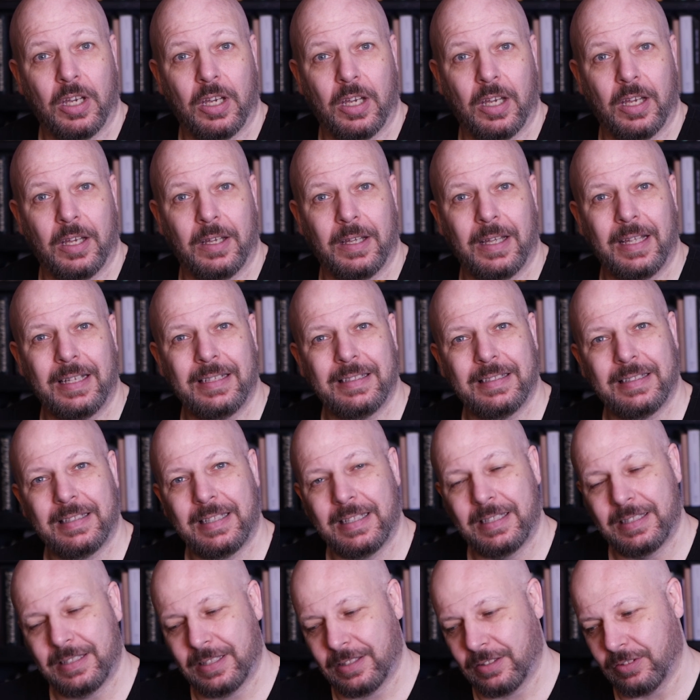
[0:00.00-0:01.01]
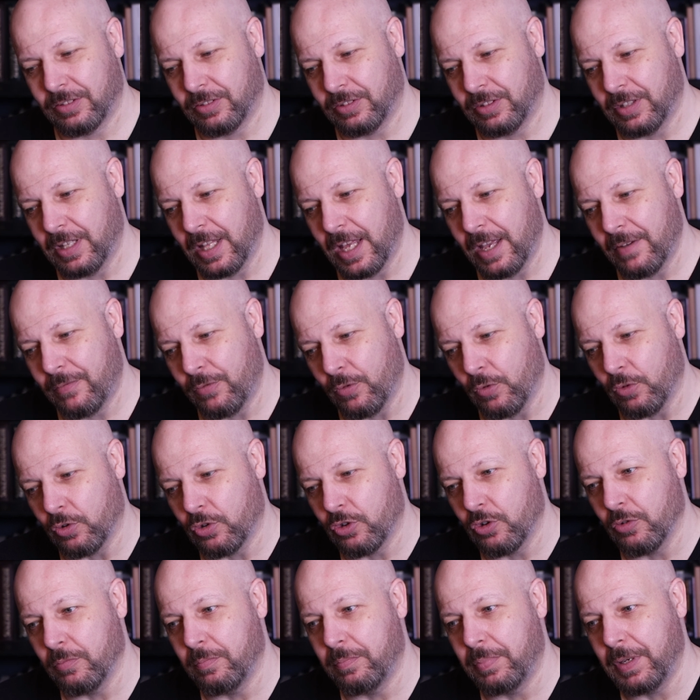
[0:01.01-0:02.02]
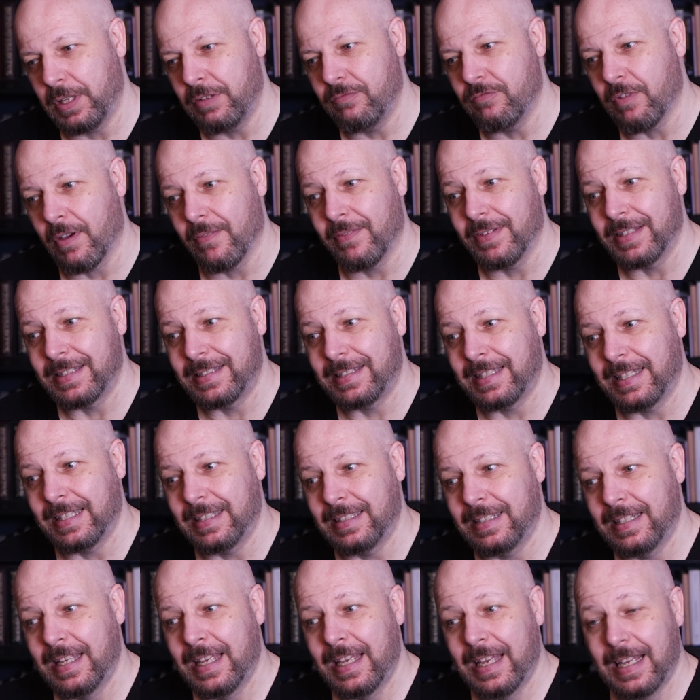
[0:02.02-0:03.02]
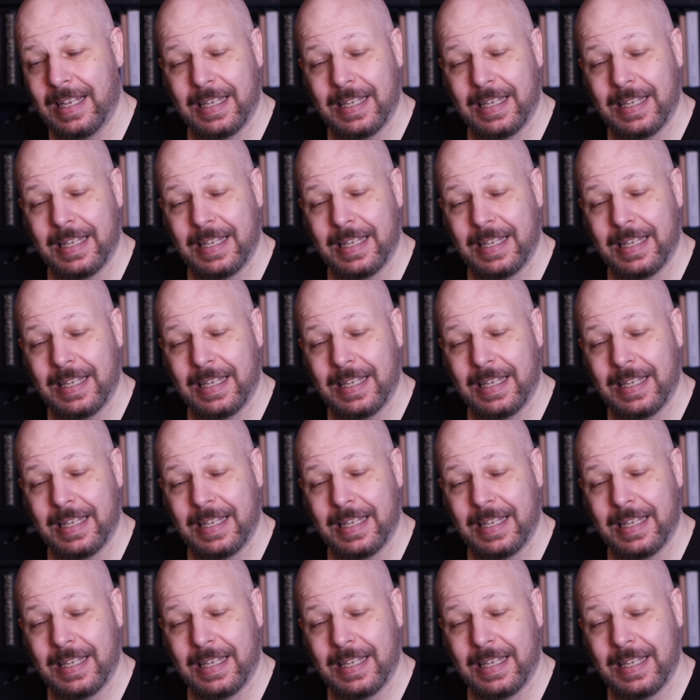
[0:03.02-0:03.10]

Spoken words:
And this, therefore, could be referencing,